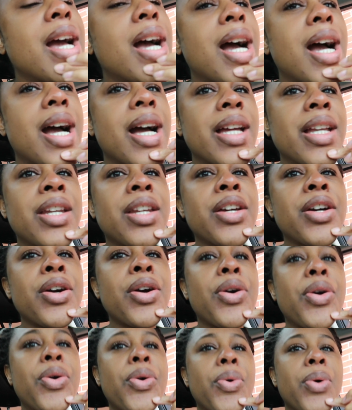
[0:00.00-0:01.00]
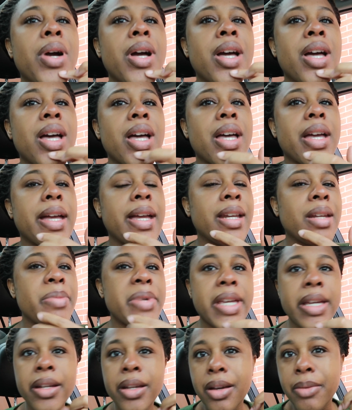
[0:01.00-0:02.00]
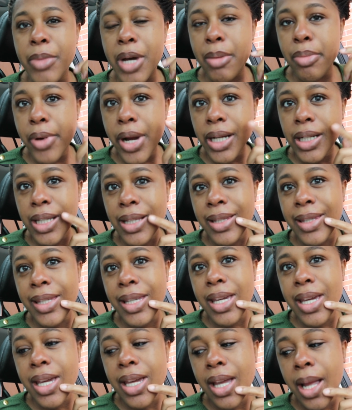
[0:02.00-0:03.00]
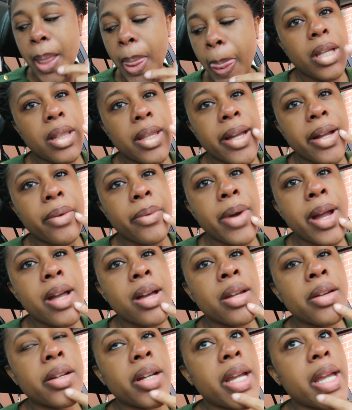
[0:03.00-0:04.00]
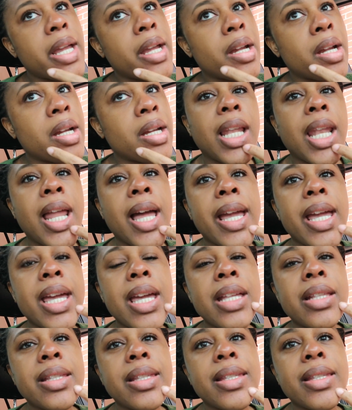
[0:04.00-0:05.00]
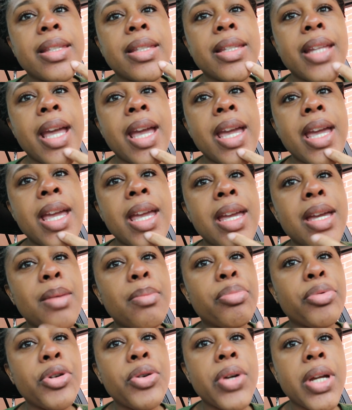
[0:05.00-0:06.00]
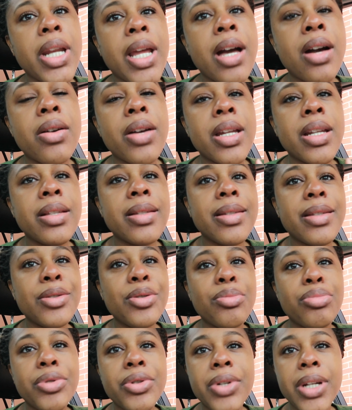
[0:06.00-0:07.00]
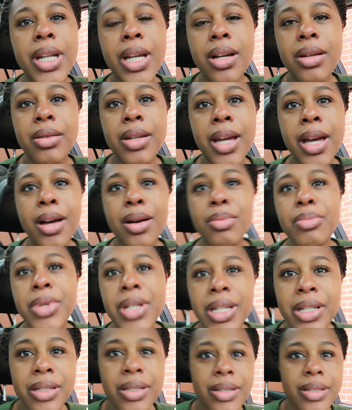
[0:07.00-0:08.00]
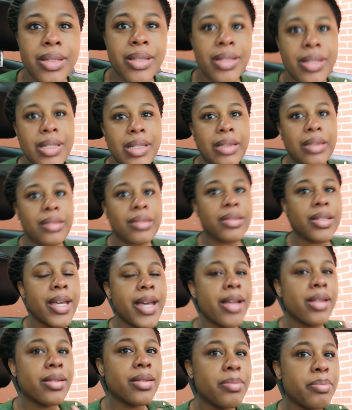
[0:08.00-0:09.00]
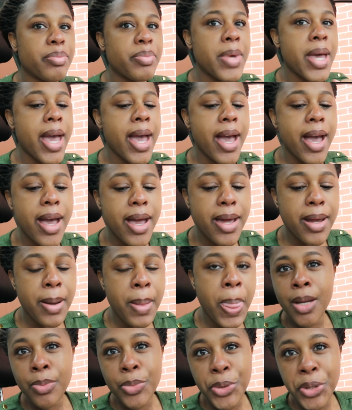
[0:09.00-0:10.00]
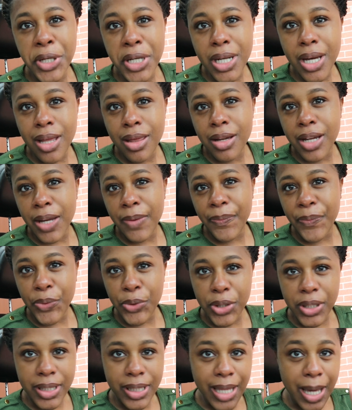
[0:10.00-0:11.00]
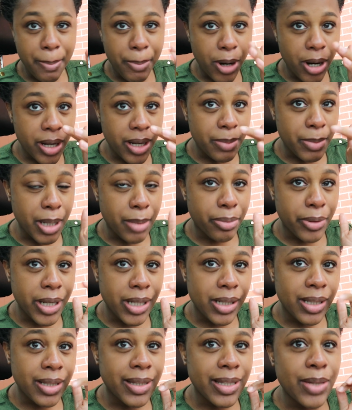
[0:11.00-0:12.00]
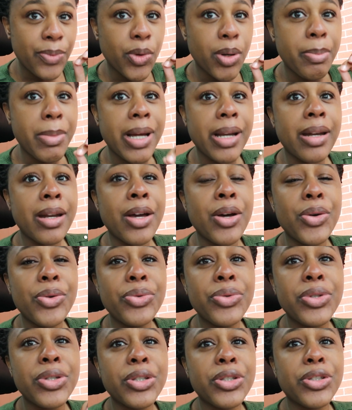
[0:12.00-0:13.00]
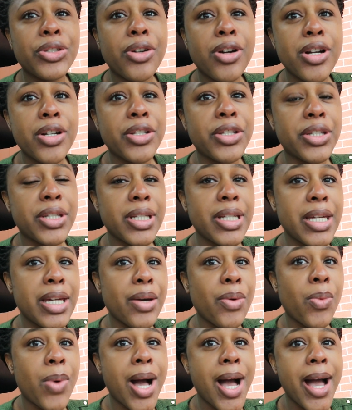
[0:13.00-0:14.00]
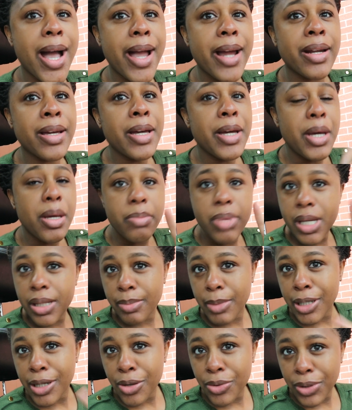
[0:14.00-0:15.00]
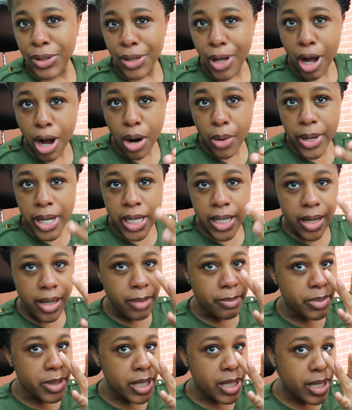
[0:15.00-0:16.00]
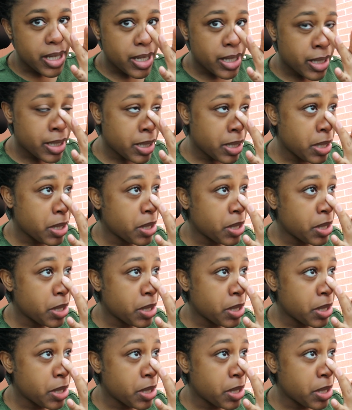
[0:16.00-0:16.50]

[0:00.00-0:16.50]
I know in the beginning of my pregnancy, like right under here, like it stayed broken out, and it's still broken out now, but it just doesn't look as bad. I'm really not looking forward to that part in my pregnancy where my nose starts to get wide, because my nose is already kind of big.